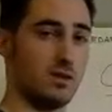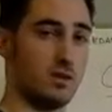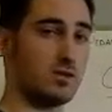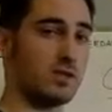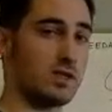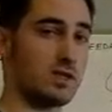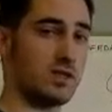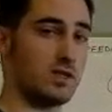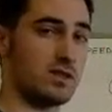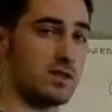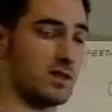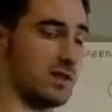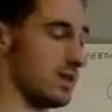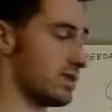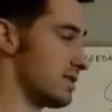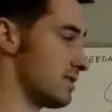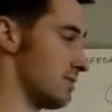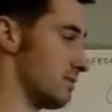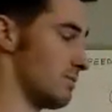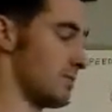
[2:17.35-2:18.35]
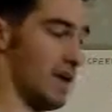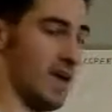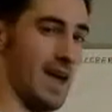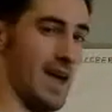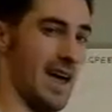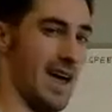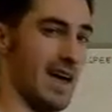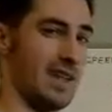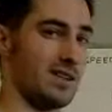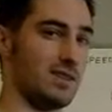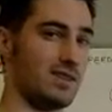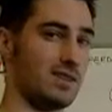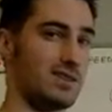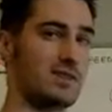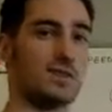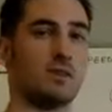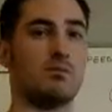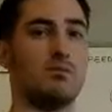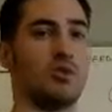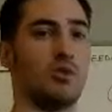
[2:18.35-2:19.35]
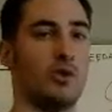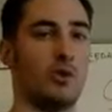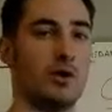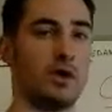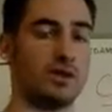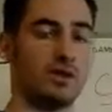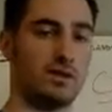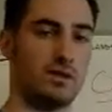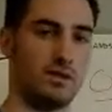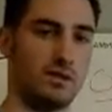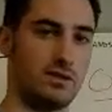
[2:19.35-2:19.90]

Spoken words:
use this system at some point,